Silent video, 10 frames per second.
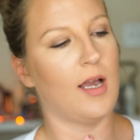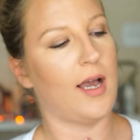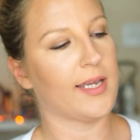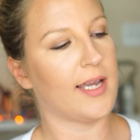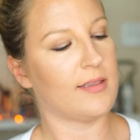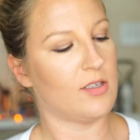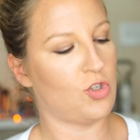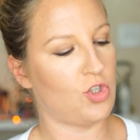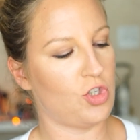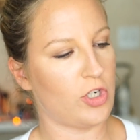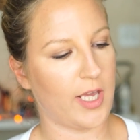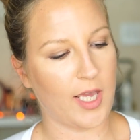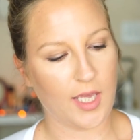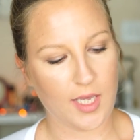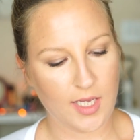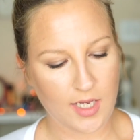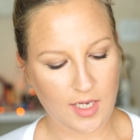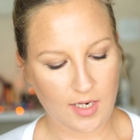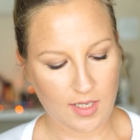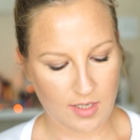I got the
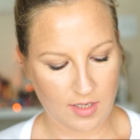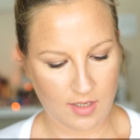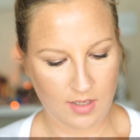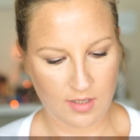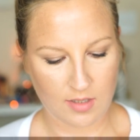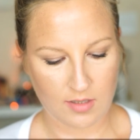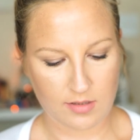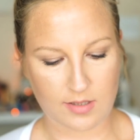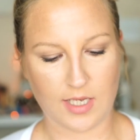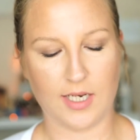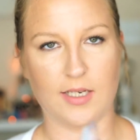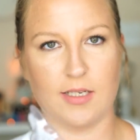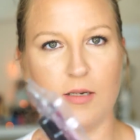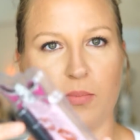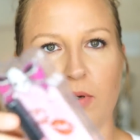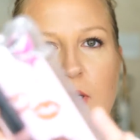shade skinny dip.